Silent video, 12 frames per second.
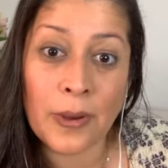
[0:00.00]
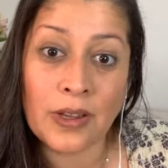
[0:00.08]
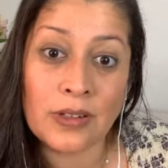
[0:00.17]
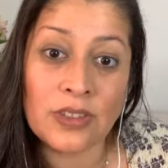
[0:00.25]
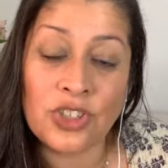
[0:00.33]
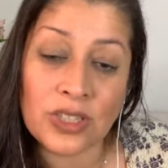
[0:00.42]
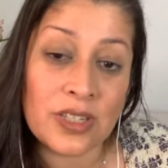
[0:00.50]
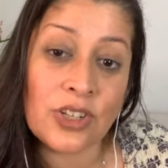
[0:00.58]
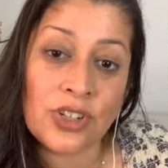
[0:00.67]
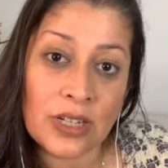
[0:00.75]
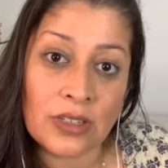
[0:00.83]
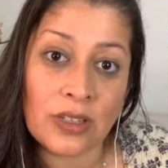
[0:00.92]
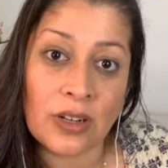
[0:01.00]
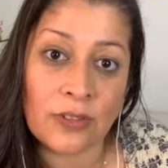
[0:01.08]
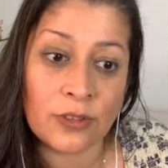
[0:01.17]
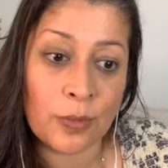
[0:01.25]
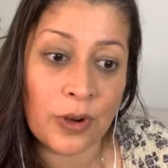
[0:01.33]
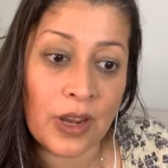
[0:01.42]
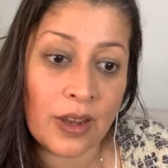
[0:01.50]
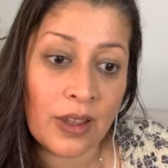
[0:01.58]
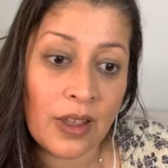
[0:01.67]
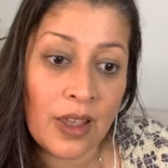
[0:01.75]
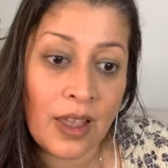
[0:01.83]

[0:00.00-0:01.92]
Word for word: but just a gentle enough spray.